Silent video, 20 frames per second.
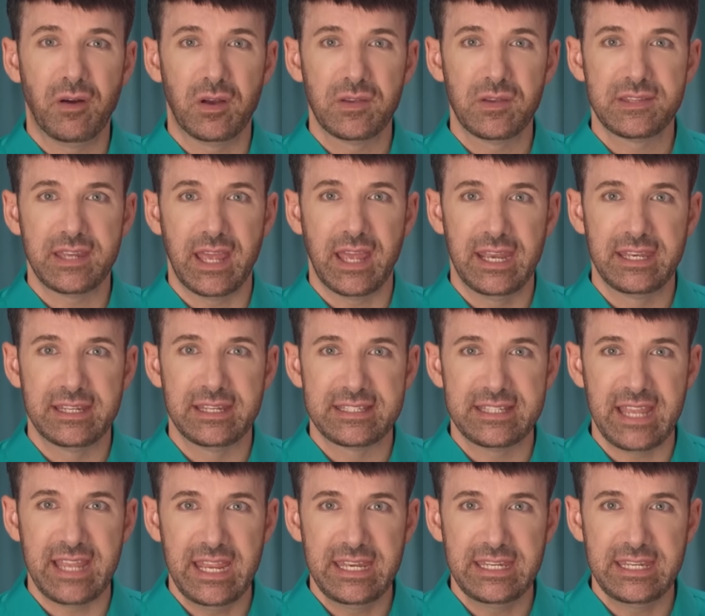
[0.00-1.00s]
foster
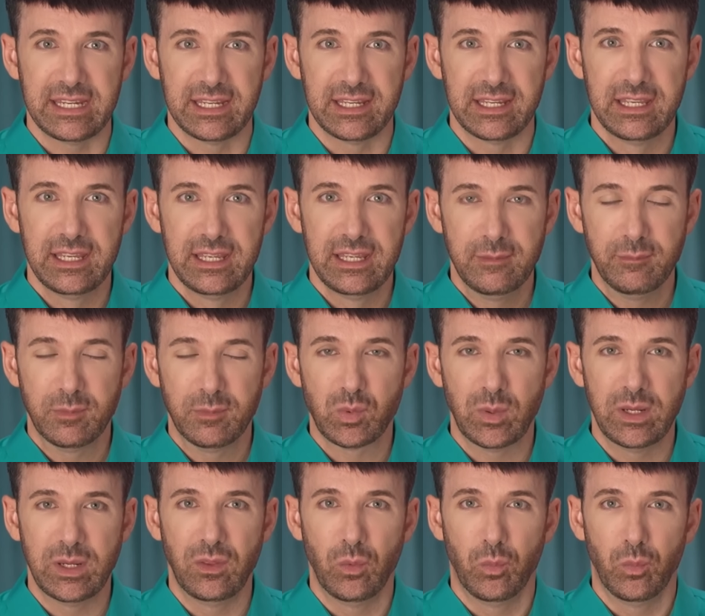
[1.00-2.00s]
understanding
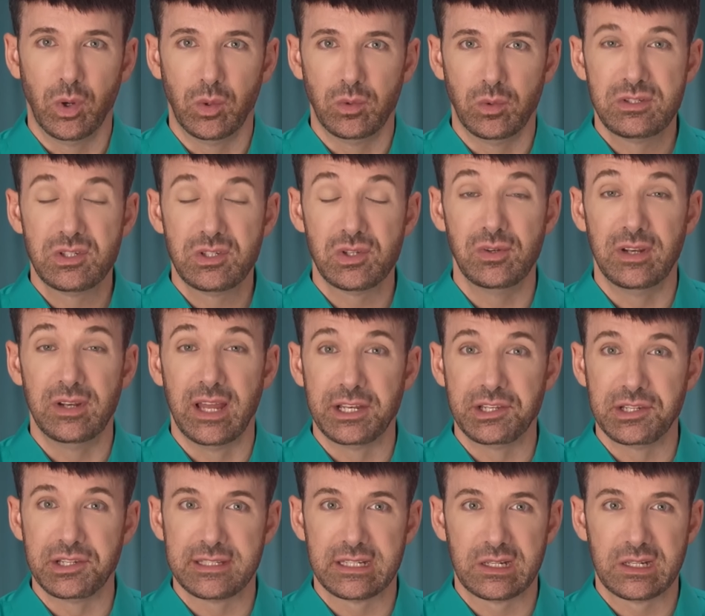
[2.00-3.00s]
between the world's two
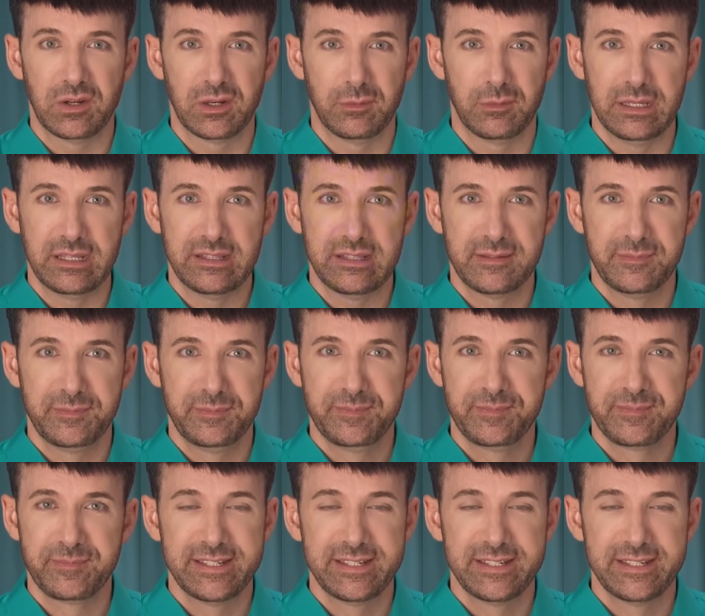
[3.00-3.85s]
largest economies.